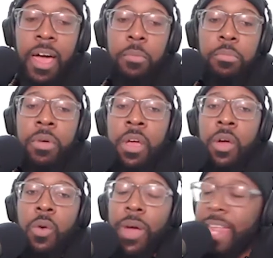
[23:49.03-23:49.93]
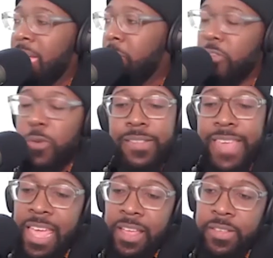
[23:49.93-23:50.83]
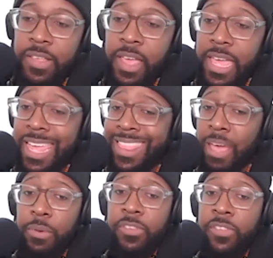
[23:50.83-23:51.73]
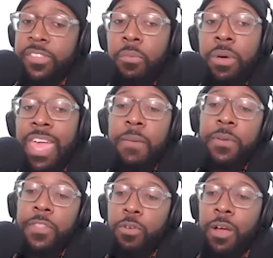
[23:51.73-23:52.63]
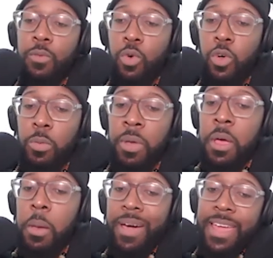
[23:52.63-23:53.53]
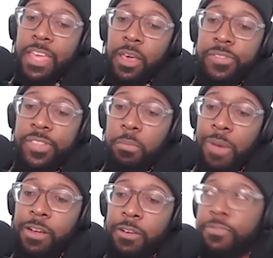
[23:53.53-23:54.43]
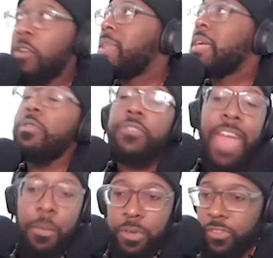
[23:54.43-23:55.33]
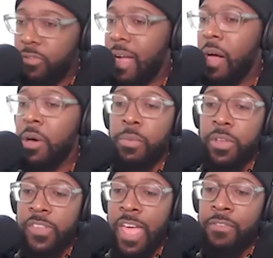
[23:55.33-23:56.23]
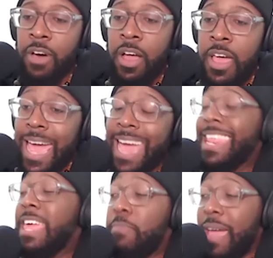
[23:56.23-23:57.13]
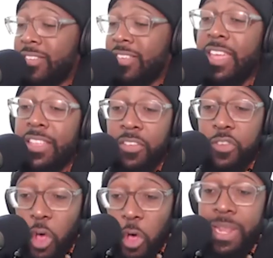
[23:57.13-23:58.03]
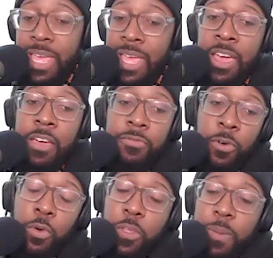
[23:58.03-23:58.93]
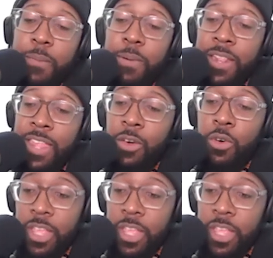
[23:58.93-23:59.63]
Um, when they're in between takes, there isn't someone keeping the crowd warm. Bernie goes to the microphone when they move cameras around and whatsoever, and he basically does comedy for all the people in the